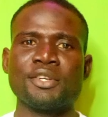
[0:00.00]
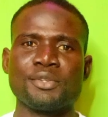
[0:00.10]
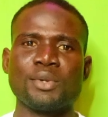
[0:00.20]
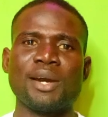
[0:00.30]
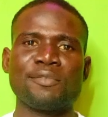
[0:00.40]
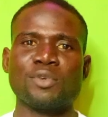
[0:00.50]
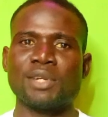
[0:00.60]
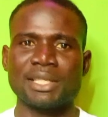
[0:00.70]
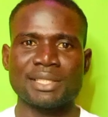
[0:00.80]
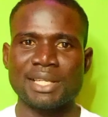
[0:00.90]
you have to
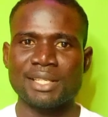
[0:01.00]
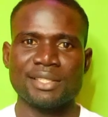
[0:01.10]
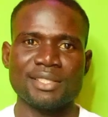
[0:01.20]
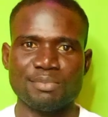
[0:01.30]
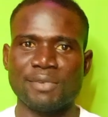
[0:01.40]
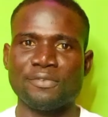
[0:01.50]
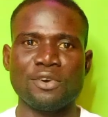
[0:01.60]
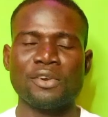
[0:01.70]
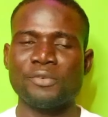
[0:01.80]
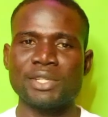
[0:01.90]
understand this
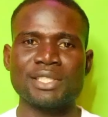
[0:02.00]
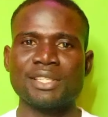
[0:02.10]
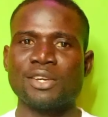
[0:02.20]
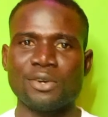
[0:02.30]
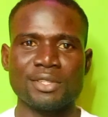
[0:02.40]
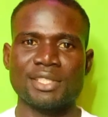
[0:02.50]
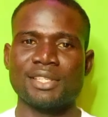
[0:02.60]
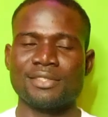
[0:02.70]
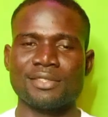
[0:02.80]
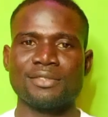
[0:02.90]
before creating
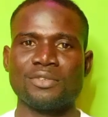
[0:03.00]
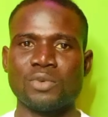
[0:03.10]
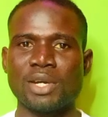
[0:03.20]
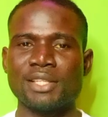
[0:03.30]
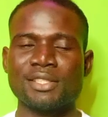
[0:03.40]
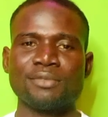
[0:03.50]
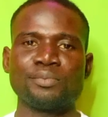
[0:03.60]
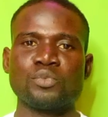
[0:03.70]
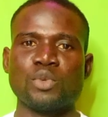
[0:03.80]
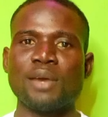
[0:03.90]
content, right?
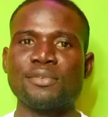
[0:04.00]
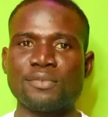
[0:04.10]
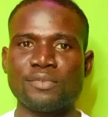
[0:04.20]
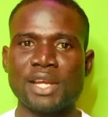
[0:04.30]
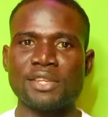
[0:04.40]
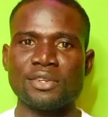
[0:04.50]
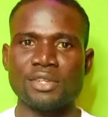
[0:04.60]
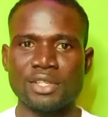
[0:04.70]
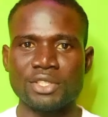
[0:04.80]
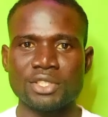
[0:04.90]
You have to find your
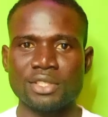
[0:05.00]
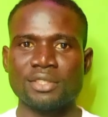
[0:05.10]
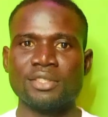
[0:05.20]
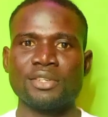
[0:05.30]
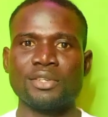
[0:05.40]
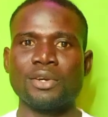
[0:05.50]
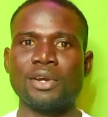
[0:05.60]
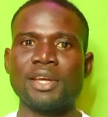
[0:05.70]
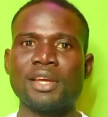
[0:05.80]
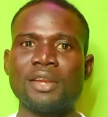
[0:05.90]
niche,
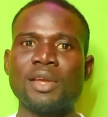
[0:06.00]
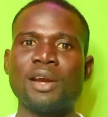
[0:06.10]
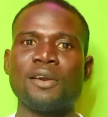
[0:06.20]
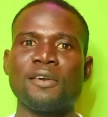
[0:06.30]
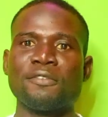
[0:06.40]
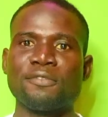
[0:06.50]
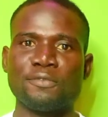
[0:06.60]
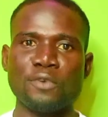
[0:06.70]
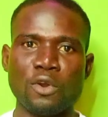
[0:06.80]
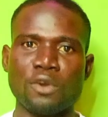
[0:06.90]
your area of
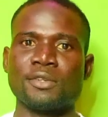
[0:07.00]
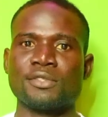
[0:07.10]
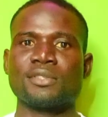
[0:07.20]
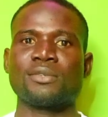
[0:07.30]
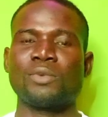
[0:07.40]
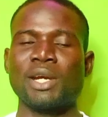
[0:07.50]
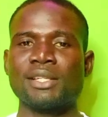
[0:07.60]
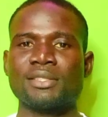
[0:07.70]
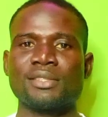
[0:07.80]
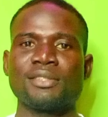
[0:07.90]
focus,
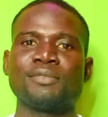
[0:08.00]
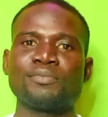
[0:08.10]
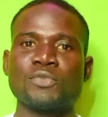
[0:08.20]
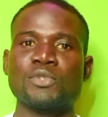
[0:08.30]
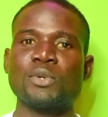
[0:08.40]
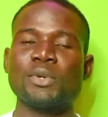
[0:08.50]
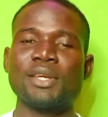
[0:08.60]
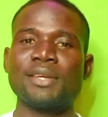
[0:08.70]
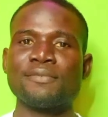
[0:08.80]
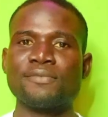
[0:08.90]
right? So
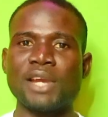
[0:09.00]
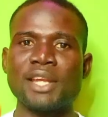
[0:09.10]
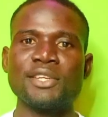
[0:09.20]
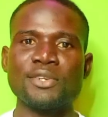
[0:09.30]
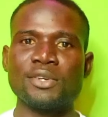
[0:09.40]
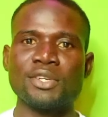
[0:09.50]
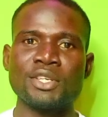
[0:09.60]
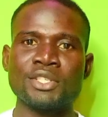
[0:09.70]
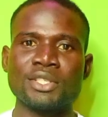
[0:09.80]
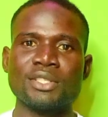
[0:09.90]
in finding your
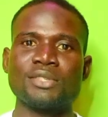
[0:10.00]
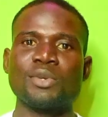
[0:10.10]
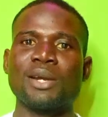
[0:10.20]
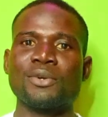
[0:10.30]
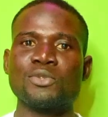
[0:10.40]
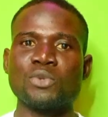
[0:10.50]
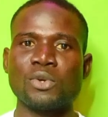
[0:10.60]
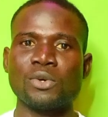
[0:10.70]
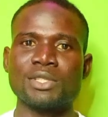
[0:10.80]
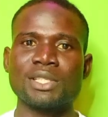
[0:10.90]
niche, you are going to
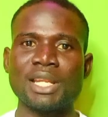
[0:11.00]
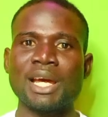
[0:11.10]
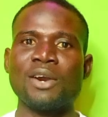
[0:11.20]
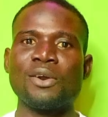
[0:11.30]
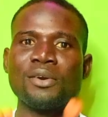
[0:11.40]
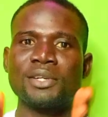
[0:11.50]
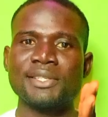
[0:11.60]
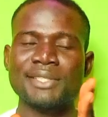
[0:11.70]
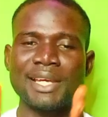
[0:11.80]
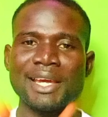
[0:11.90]
consider all
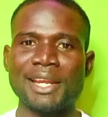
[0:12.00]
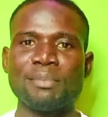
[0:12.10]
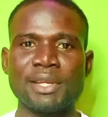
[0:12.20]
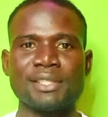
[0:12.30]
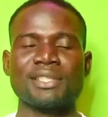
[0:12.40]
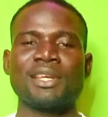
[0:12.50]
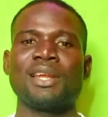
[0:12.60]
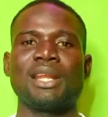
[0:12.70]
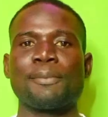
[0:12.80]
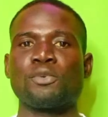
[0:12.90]
these elements
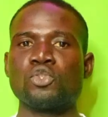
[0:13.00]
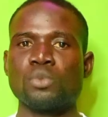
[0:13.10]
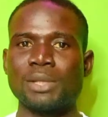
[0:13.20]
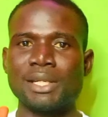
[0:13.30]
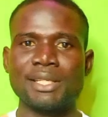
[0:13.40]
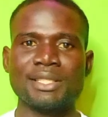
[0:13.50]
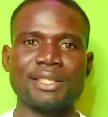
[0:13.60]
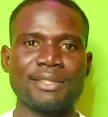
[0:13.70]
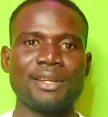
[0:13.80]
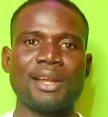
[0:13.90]
that I'm going to be
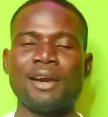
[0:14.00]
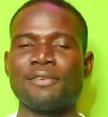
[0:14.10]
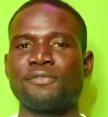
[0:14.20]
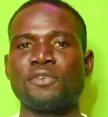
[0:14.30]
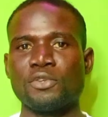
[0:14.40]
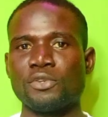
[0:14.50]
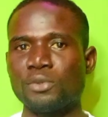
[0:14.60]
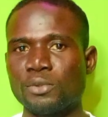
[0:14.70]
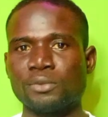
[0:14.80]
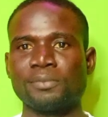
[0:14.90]
listing out for
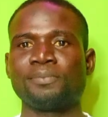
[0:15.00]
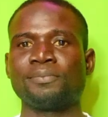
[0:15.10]
you.